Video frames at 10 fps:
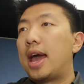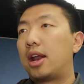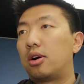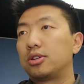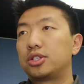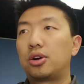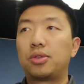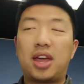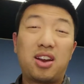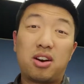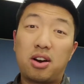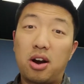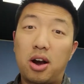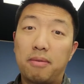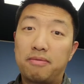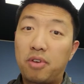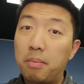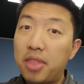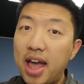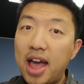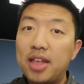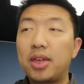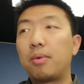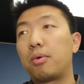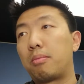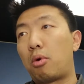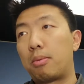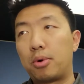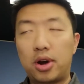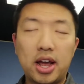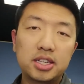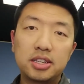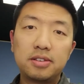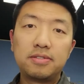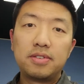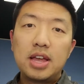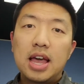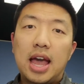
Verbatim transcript: And also they are, from that, they were more productive,